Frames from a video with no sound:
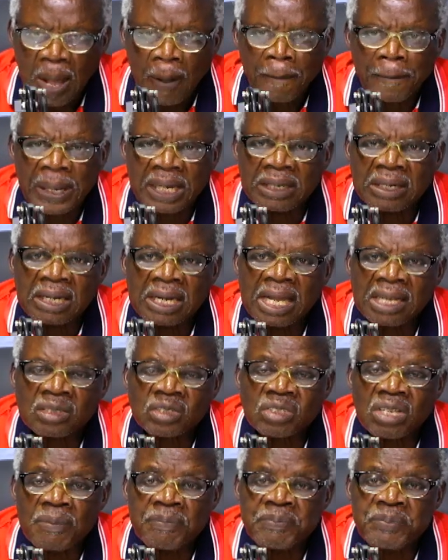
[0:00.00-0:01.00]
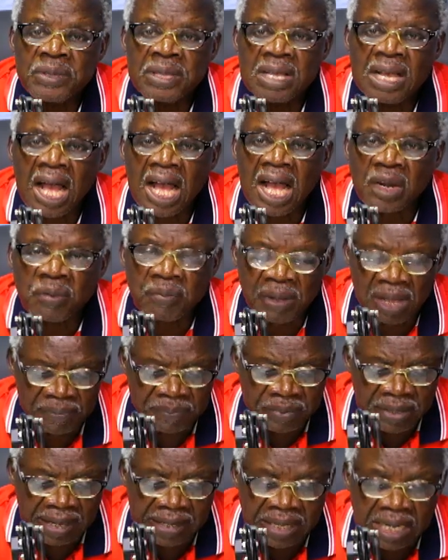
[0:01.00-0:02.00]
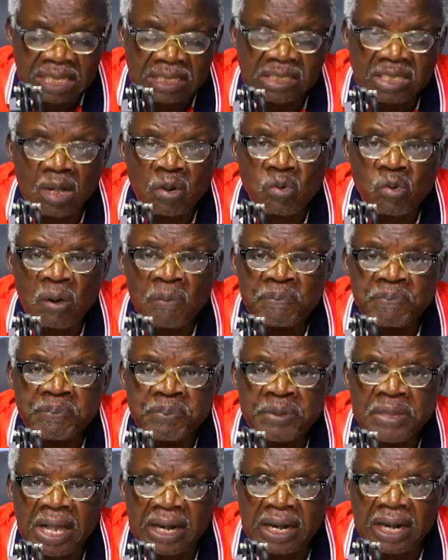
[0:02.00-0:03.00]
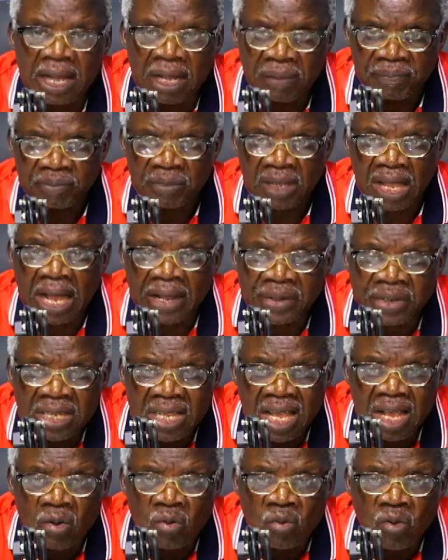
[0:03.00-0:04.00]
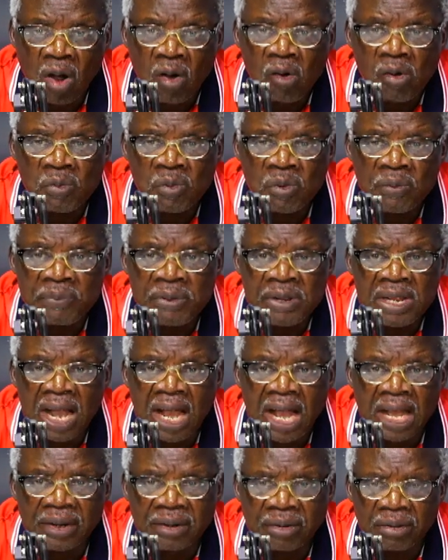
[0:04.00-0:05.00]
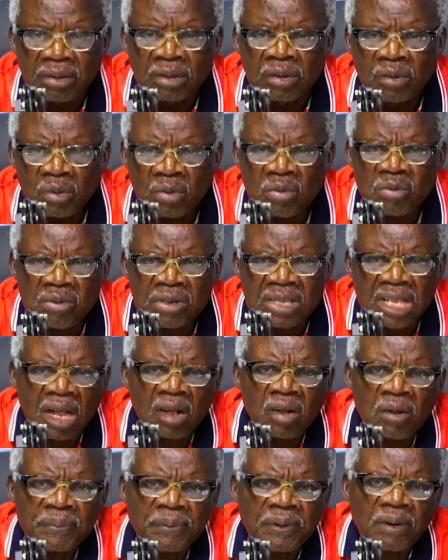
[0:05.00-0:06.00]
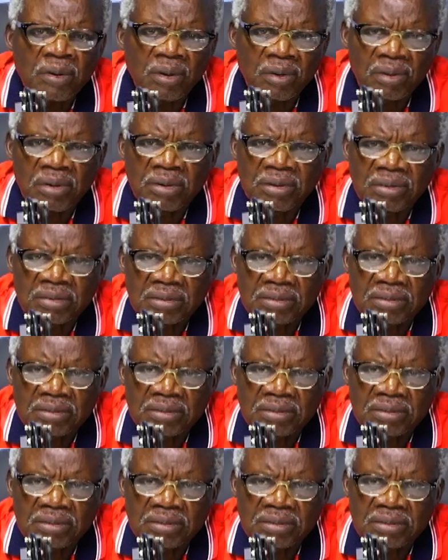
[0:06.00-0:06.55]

But nature beyond, baby, nature would be a ade anko wo mu bia no ohunu yankopon wo ho